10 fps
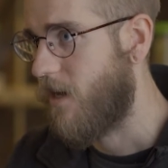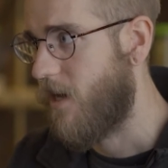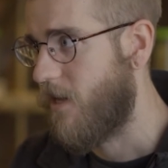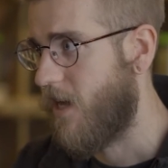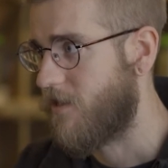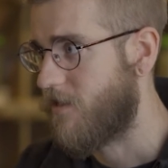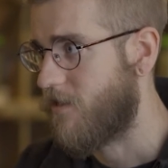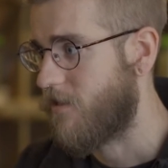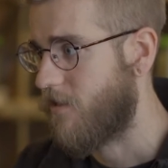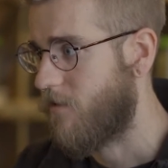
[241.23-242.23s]
And
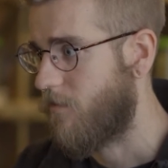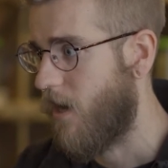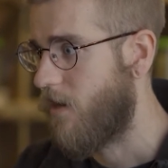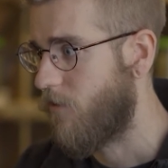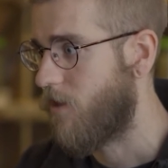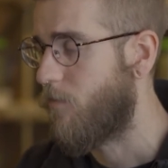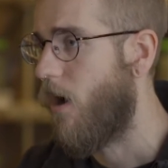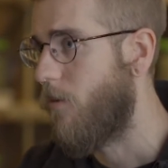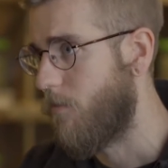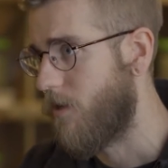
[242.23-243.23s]
that's kind of what the
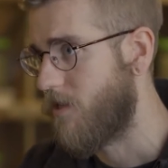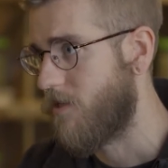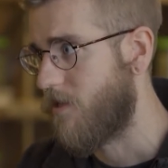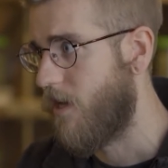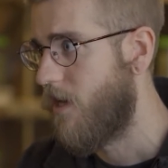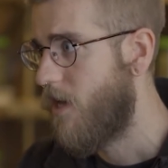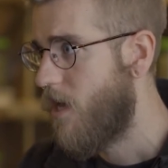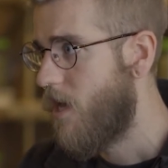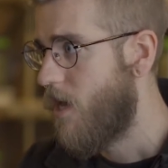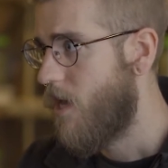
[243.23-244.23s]
problem is that
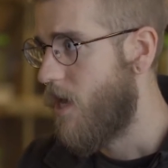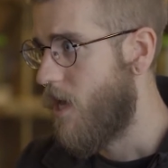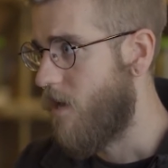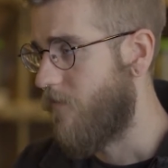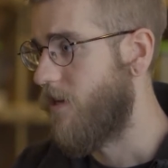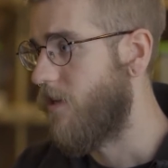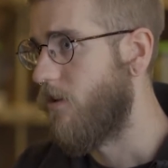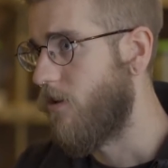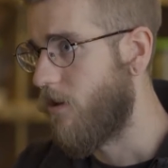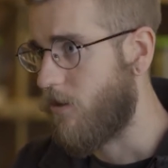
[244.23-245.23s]
if I
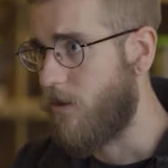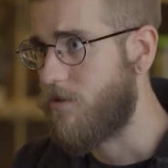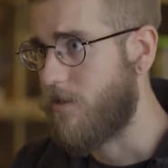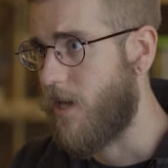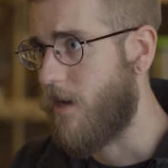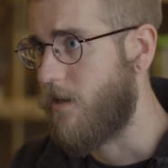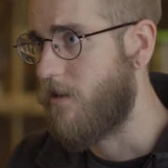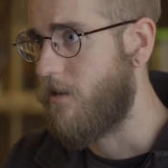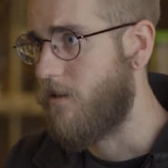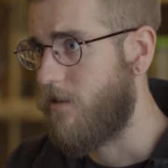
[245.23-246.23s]
didn't look closely at it,
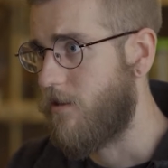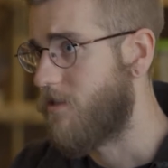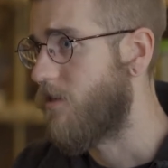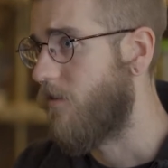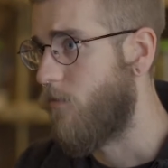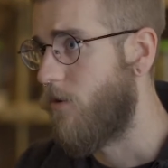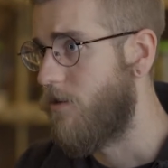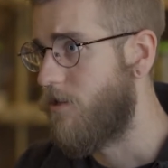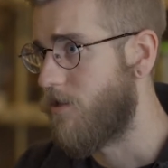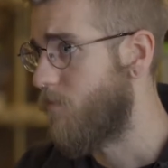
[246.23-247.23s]
this stuff
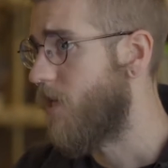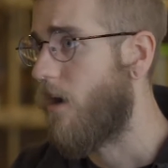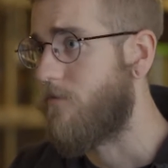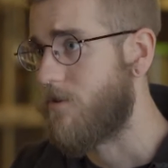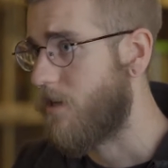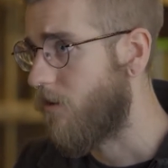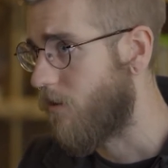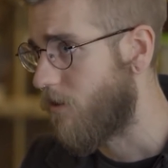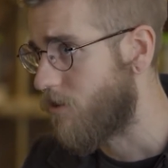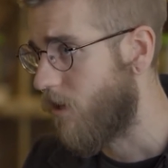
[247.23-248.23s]
would just be out for sale on
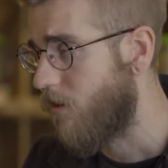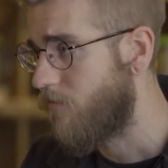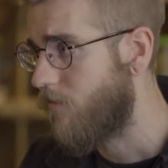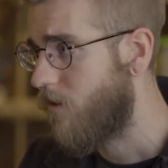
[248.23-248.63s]
our shelf.